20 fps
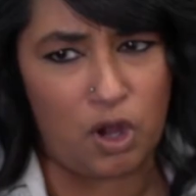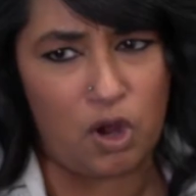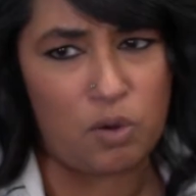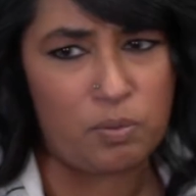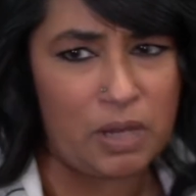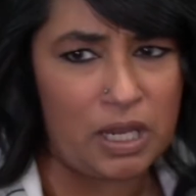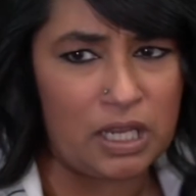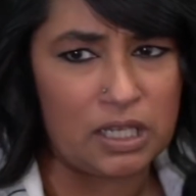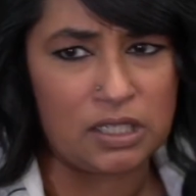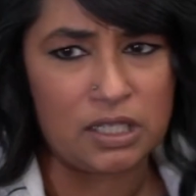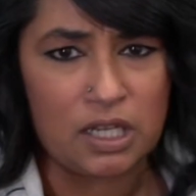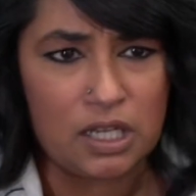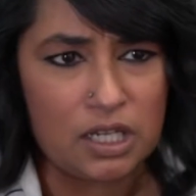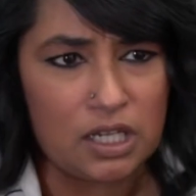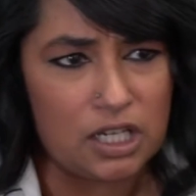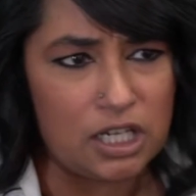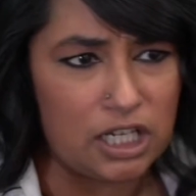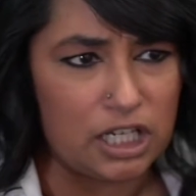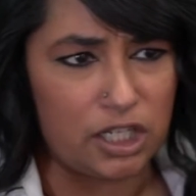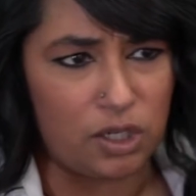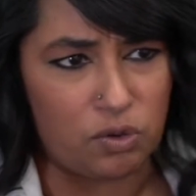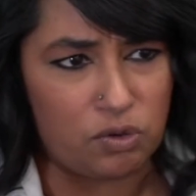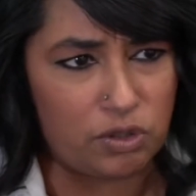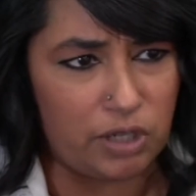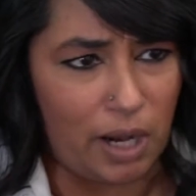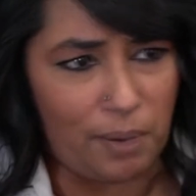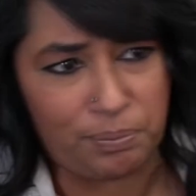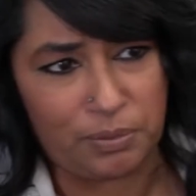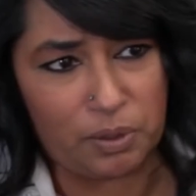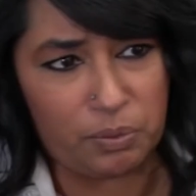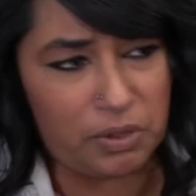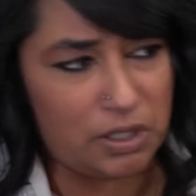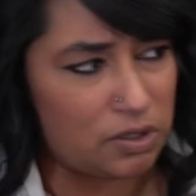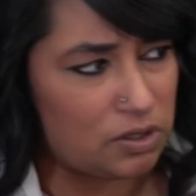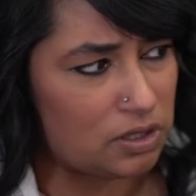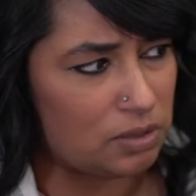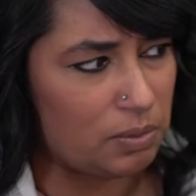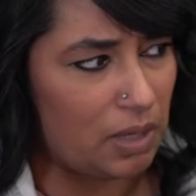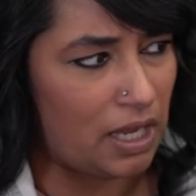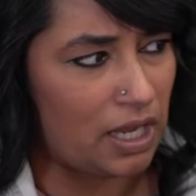the homemade, you know, crap that we
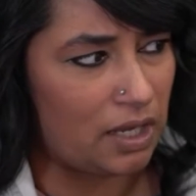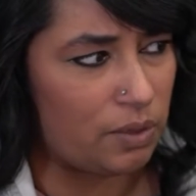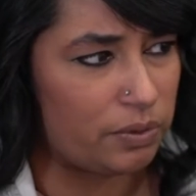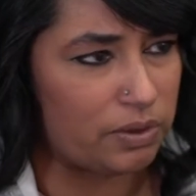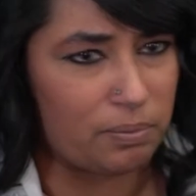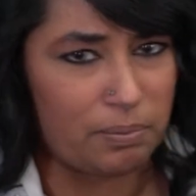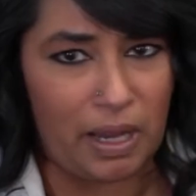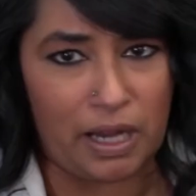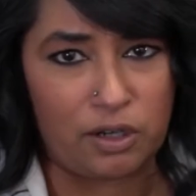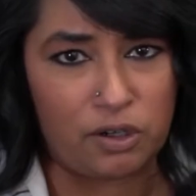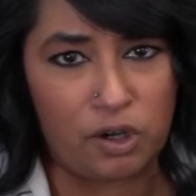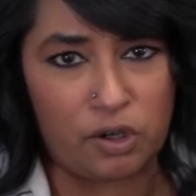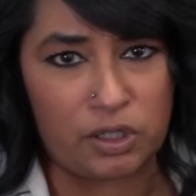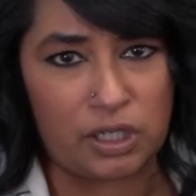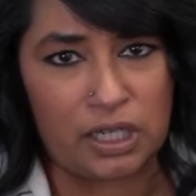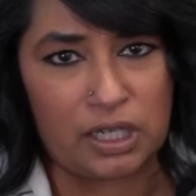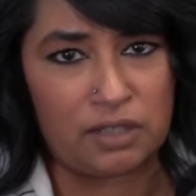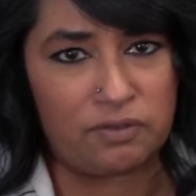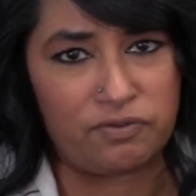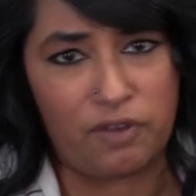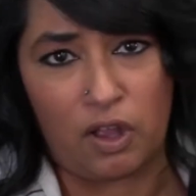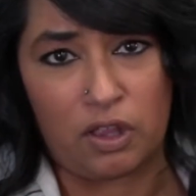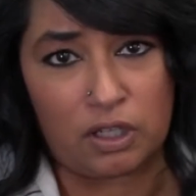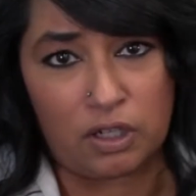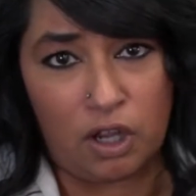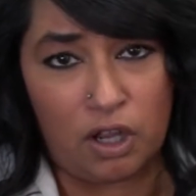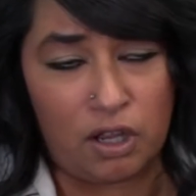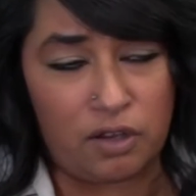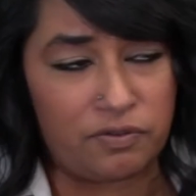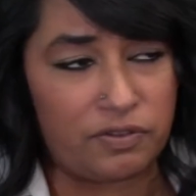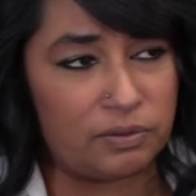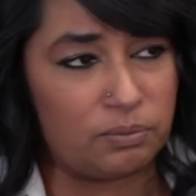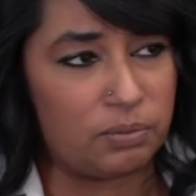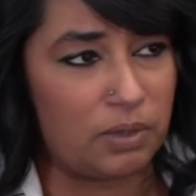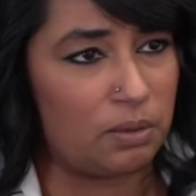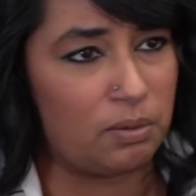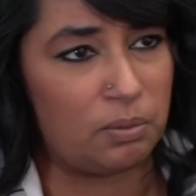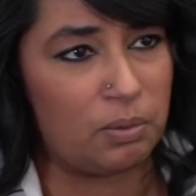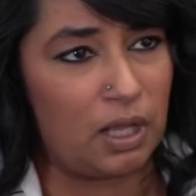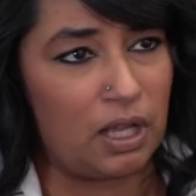used to make with the macaroni falling off and
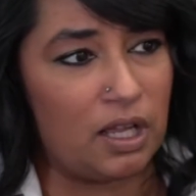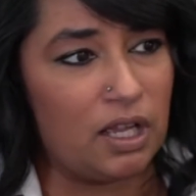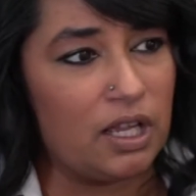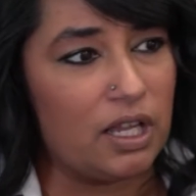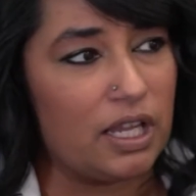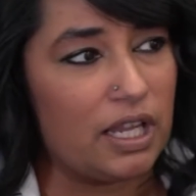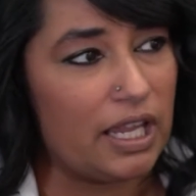blah, blah, blah.